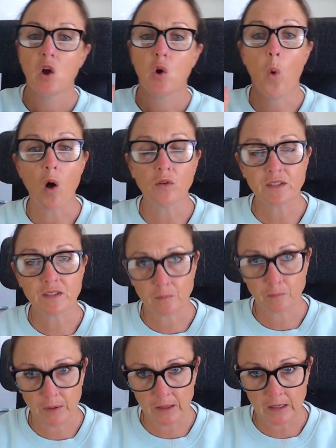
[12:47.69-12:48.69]
While
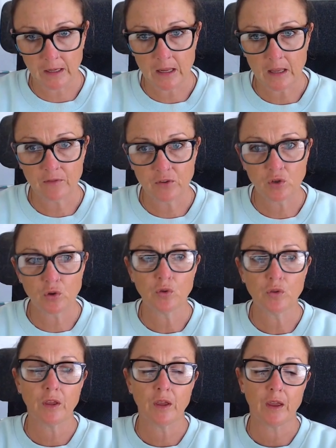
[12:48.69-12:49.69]
stability gives you
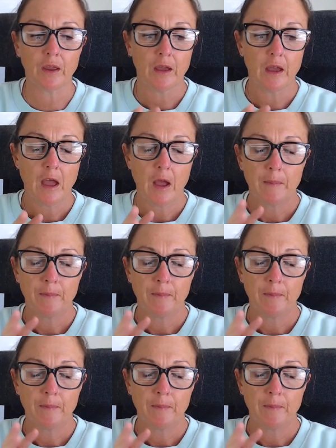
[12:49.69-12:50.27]
the